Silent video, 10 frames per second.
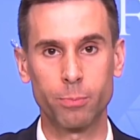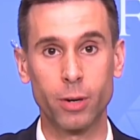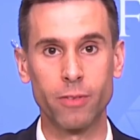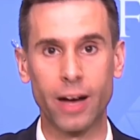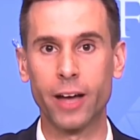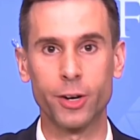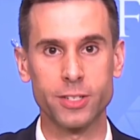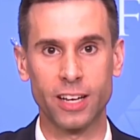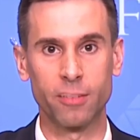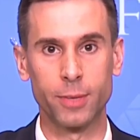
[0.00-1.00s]

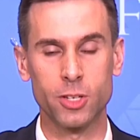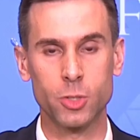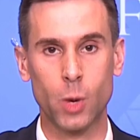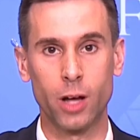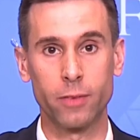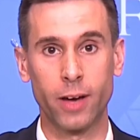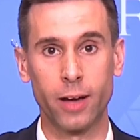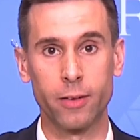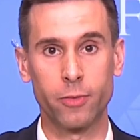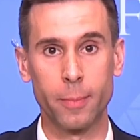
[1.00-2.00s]
providers that have been
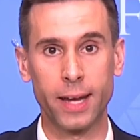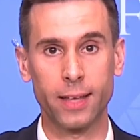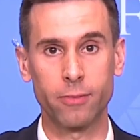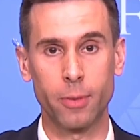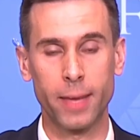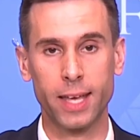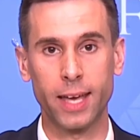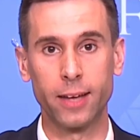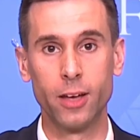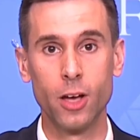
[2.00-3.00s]
disqualified from
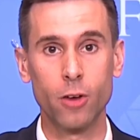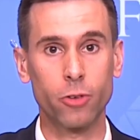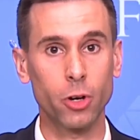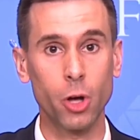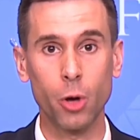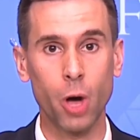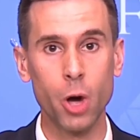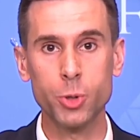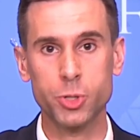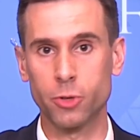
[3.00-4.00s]
Medicaid for a whole
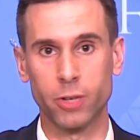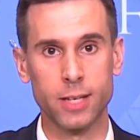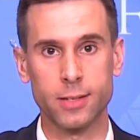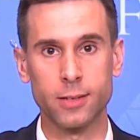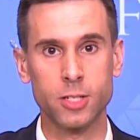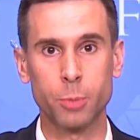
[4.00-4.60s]
host of reasons.